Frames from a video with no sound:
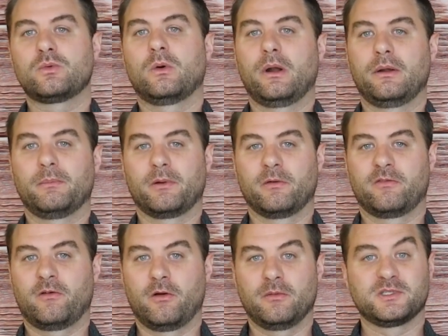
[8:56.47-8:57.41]
one
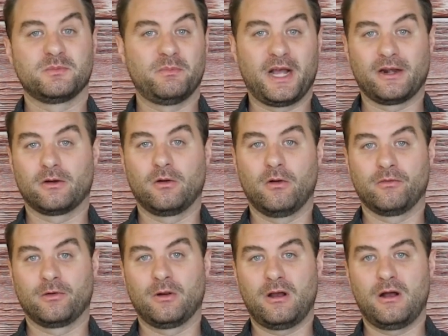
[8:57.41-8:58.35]
performs better
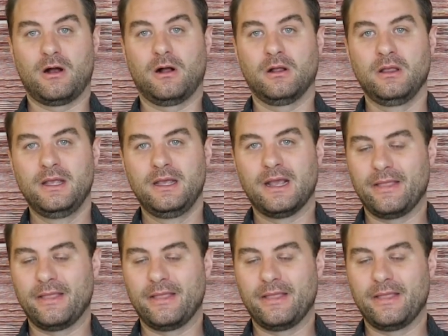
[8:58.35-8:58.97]
overall.